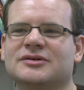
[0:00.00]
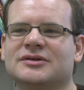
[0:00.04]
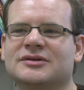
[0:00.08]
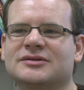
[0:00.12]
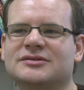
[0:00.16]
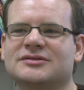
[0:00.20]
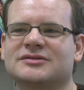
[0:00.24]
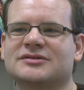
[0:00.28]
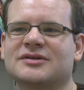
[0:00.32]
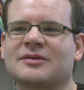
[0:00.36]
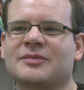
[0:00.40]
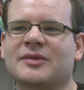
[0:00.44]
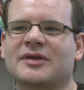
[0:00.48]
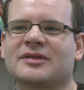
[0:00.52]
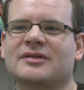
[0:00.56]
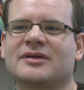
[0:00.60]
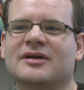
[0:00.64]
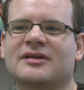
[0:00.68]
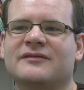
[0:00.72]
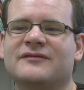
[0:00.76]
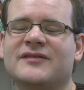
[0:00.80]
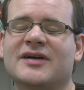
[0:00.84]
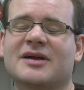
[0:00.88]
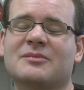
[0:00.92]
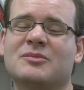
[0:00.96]
It's something that,
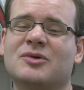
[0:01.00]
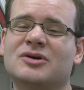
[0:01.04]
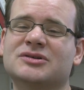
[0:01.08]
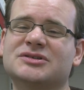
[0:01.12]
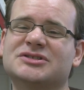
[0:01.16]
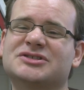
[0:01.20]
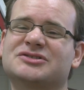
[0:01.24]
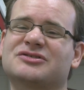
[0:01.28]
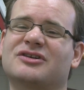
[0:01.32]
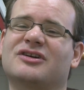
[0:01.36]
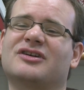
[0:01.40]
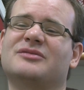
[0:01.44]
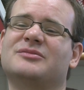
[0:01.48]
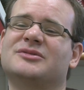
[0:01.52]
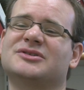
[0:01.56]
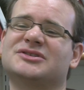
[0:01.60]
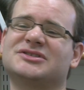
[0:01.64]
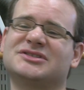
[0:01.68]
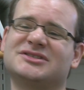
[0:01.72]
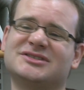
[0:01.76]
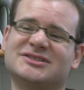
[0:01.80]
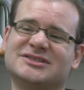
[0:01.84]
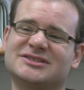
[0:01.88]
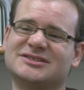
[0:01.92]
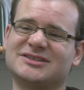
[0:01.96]
in fact, most
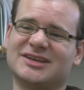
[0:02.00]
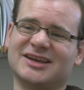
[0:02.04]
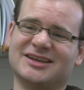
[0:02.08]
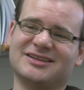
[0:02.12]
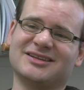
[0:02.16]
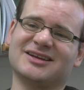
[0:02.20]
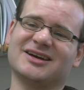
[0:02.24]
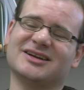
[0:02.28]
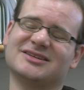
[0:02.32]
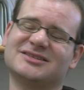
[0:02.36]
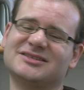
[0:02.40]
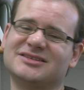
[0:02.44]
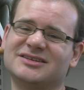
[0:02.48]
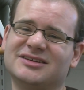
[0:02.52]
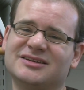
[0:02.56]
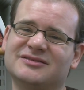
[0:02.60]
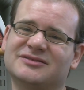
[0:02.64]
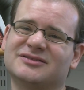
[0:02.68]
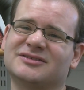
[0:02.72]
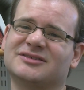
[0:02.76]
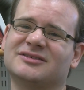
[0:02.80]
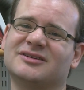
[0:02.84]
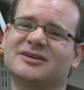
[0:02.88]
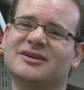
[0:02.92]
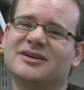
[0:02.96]
astronomers just tend not to
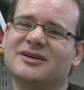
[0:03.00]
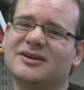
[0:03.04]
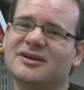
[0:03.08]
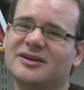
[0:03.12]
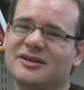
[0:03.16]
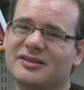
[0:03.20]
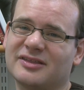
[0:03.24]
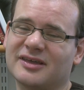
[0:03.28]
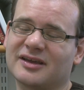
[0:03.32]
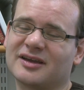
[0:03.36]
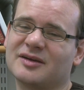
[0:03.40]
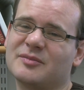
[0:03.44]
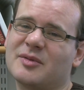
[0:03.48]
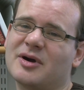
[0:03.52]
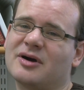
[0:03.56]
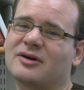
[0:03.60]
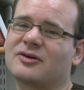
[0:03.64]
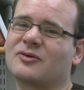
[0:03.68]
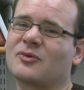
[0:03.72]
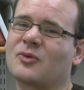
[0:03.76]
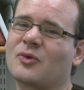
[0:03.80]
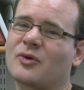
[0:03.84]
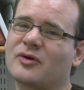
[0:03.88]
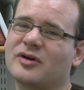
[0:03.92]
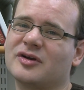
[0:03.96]
even think about
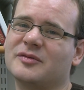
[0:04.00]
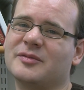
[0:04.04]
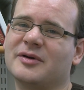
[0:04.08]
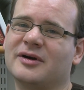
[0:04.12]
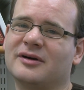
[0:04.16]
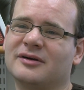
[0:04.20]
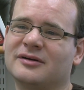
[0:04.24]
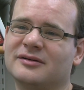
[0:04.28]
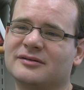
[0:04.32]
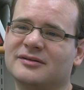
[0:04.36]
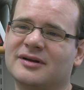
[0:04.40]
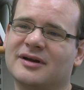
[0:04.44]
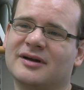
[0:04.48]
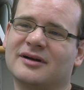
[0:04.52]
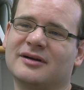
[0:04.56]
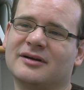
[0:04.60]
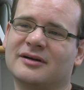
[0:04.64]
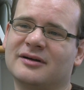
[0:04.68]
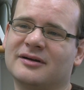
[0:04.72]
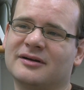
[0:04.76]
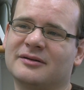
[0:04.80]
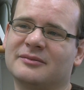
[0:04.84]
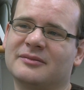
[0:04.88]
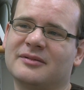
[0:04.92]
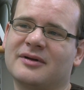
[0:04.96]
or worry about
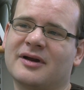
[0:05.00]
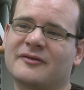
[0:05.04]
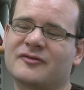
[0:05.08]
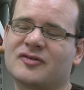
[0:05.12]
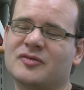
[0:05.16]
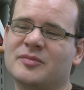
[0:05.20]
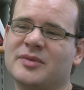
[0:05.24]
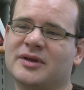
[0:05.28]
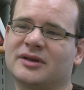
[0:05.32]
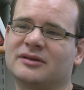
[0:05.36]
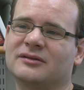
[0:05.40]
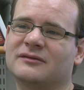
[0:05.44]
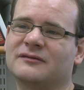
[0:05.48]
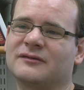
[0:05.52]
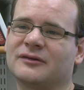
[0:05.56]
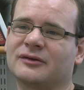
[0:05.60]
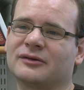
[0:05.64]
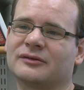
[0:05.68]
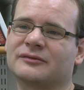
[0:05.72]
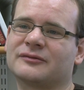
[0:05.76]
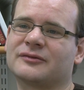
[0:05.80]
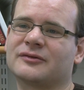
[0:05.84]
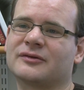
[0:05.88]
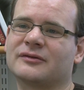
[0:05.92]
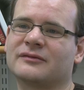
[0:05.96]
um, after being in the
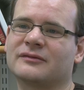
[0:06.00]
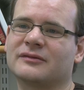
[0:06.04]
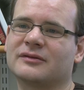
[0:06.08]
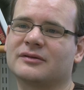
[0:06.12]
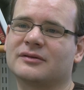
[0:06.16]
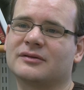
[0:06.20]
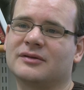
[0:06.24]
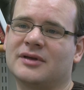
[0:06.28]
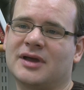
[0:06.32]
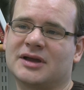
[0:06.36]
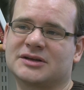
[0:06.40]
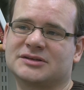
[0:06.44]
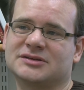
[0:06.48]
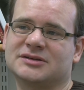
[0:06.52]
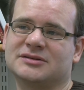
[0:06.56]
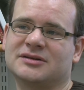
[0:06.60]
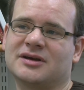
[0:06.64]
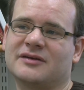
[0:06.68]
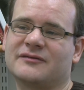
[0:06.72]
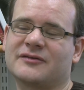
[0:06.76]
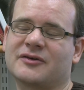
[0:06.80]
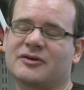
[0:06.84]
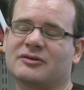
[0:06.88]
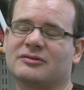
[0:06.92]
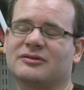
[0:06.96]
field for actually
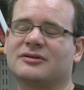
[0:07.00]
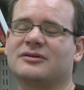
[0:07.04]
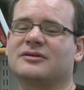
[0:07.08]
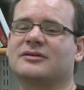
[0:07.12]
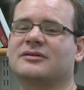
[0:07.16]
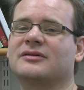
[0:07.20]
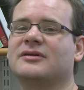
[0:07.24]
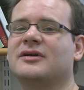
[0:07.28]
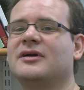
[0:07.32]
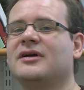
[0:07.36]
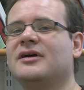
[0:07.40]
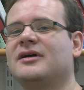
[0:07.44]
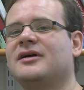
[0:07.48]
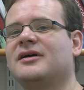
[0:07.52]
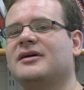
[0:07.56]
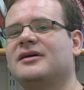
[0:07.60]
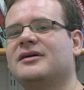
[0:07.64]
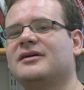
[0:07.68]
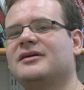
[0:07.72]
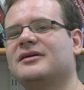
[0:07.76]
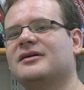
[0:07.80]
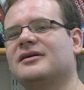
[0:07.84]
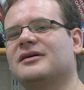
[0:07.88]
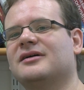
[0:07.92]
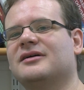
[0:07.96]
not very long
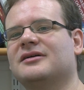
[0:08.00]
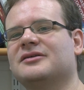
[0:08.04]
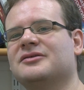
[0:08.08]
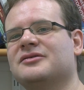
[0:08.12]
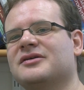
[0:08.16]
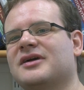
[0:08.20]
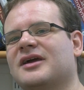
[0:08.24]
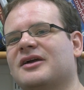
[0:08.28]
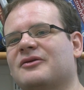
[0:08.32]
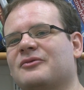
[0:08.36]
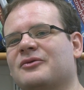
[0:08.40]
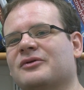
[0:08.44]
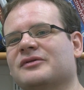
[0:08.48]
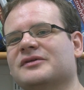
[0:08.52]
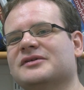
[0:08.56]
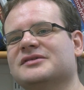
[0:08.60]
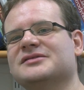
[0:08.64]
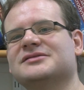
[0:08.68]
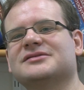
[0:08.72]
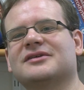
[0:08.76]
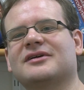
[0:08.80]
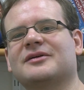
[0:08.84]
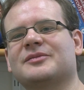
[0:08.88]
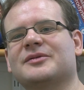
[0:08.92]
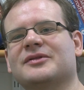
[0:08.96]
uh, you can't really
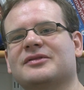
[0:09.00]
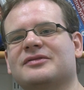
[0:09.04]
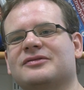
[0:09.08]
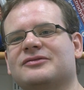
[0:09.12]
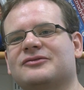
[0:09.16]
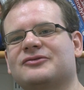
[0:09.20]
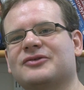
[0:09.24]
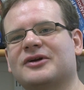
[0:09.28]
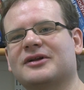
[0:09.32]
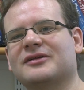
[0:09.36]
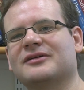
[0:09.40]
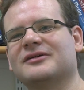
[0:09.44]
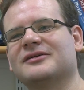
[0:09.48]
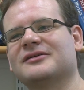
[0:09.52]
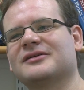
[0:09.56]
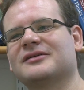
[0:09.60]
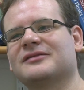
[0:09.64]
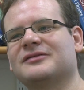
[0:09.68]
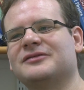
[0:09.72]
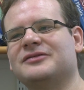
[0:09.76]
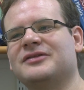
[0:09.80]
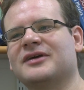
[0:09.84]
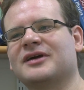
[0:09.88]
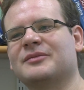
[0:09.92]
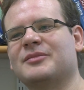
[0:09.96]
stop and try to
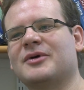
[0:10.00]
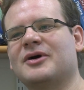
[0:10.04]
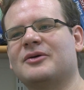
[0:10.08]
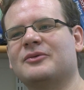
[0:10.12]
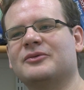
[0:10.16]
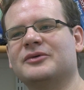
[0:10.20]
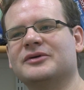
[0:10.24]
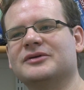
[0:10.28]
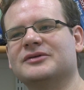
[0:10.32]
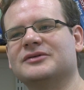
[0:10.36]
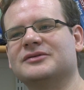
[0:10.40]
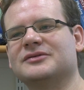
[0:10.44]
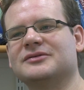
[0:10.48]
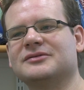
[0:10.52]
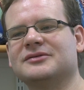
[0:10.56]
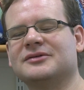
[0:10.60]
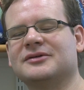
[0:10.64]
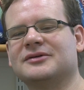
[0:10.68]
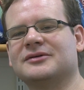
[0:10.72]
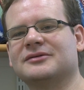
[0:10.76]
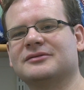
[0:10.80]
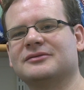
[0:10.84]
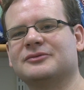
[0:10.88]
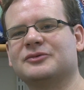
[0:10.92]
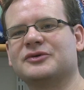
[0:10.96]
think about what is, you
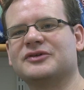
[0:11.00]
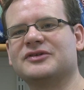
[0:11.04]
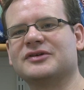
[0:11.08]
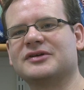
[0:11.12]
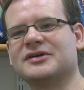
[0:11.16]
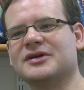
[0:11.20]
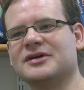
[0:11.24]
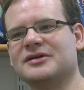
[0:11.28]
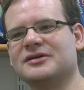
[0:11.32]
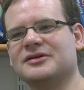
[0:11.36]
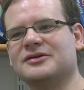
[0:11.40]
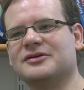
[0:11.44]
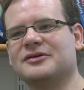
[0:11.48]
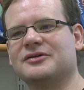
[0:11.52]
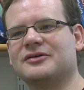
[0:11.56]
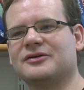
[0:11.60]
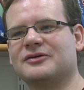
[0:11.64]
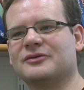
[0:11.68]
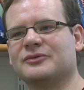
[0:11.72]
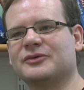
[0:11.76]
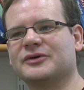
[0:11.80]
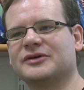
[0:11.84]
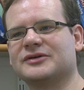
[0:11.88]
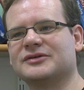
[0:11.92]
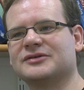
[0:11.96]
know, what is a gig
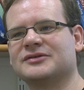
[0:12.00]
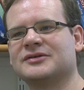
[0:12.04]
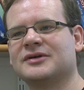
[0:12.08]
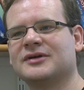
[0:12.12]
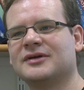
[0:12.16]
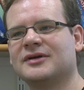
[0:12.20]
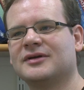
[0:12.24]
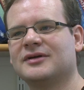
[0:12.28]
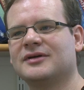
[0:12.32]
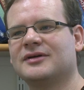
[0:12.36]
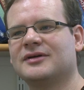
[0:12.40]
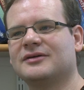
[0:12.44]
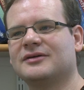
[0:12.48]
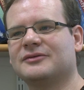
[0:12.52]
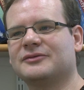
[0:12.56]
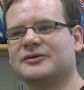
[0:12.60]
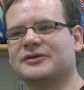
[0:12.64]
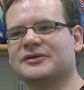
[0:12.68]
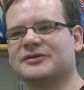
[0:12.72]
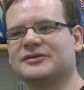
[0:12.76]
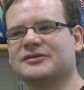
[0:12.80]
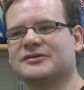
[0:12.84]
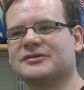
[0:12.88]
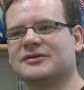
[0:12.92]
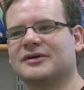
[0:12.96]
year, what is,
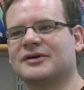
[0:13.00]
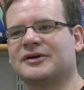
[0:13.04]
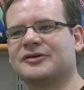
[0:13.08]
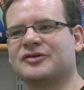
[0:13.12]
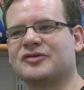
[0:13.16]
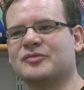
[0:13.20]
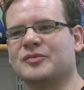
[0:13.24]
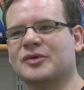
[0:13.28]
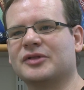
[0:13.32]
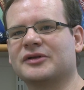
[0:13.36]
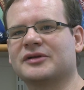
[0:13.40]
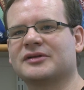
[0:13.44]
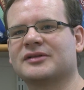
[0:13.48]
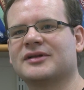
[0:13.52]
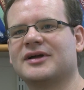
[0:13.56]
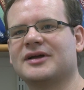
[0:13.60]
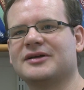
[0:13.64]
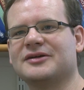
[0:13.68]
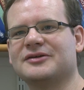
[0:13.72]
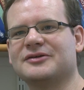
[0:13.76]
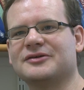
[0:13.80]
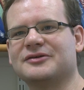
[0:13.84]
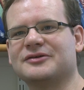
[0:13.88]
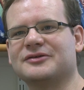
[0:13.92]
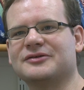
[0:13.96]
what is 100 million
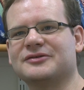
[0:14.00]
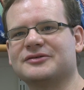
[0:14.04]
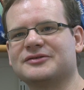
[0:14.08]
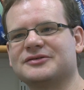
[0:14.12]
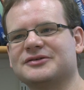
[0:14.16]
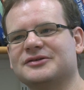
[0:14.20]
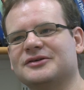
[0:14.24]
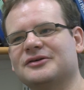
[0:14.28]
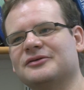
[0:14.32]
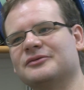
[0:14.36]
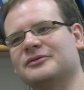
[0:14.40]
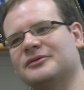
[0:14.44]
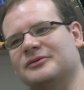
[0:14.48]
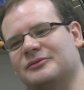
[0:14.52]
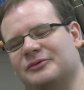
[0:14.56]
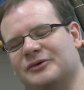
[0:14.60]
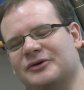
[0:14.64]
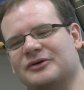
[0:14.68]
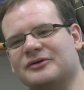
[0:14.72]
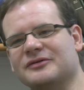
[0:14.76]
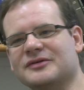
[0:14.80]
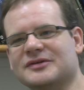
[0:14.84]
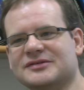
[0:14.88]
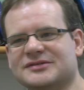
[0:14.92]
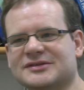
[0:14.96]
light years, you know, what,
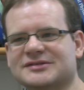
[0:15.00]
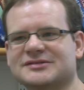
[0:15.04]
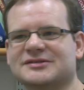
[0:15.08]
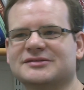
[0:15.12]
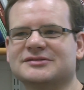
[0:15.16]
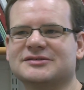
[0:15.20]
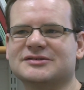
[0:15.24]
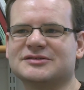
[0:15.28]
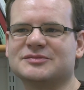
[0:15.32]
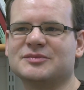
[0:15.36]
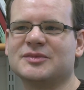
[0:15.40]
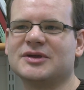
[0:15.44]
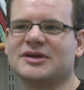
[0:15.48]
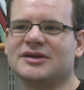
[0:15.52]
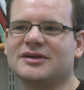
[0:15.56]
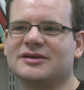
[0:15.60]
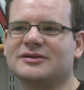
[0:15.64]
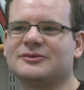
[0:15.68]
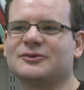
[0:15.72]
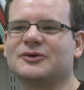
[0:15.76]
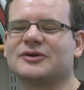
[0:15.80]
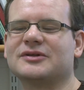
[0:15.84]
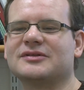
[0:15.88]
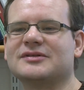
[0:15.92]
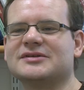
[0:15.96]
what are these distances
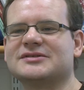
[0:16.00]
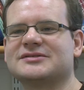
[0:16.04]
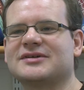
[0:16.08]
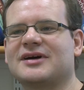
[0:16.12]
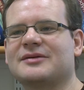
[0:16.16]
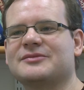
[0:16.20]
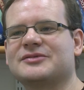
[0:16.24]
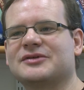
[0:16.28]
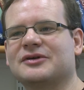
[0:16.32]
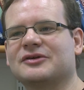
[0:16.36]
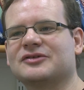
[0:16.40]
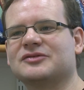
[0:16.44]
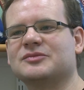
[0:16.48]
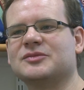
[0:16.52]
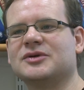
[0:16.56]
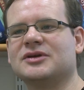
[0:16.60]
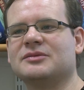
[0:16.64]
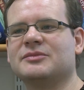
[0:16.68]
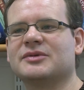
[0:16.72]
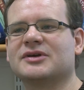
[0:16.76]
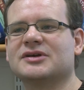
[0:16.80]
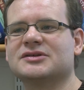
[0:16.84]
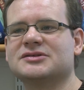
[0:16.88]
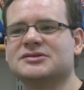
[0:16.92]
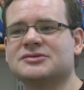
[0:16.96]
mean, what do these timescales
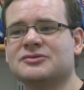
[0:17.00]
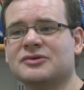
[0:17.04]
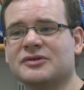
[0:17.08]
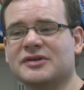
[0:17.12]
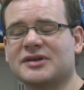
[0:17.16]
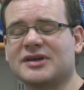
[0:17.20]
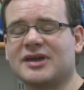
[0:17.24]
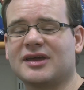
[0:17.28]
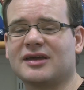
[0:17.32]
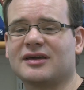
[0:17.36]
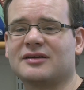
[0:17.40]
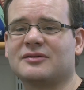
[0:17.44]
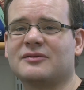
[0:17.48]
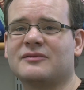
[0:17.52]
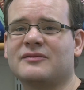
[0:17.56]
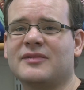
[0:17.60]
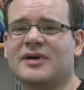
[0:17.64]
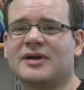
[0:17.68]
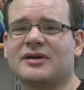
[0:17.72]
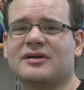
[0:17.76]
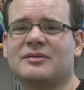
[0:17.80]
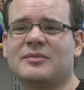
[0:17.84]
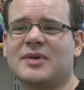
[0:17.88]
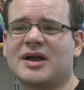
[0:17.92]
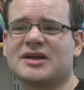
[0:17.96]
mean, because you really
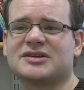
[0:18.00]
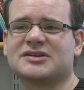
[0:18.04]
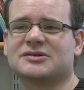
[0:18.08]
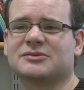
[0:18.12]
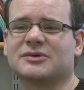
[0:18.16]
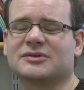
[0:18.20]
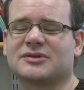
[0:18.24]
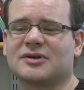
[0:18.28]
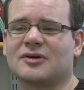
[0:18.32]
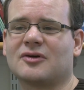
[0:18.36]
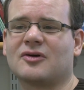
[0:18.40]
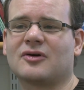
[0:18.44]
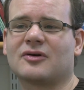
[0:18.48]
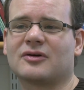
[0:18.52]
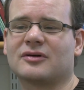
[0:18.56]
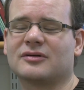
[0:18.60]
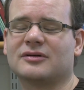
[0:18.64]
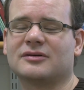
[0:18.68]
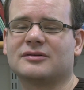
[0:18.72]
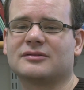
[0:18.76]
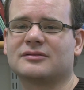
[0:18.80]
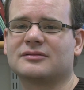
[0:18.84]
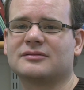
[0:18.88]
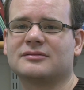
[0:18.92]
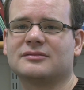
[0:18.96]
can't imagine what they
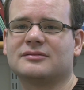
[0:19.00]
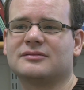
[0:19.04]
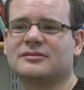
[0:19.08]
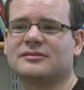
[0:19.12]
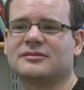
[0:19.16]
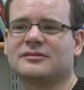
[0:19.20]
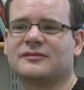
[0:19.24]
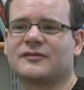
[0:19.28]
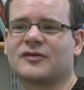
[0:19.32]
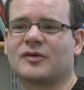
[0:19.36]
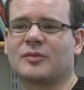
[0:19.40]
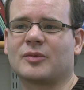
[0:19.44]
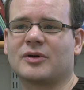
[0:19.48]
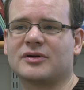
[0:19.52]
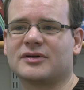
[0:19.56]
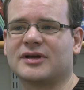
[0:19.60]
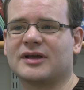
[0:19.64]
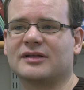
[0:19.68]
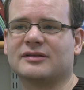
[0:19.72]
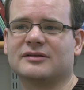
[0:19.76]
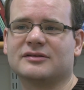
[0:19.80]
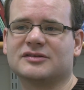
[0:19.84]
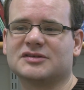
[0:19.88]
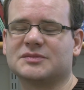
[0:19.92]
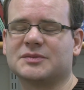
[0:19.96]
are from our
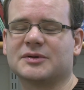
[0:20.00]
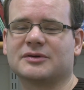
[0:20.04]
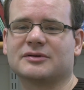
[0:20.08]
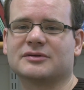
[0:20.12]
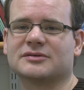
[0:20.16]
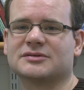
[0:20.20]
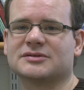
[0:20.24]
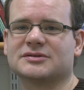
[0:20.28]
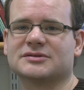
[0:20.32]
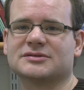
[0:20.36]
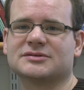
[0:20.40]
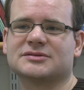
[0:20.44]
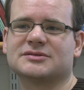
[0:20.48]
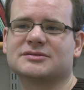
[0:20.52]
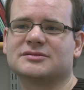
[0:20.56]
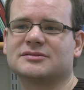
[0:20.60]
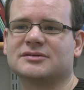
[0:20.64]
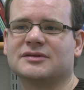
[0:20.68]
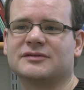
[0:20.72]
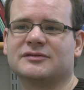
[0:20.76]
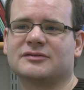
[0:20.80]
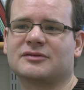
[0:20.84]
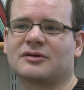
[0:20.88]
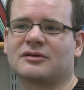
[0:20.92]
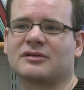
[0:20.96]
daily experiences, even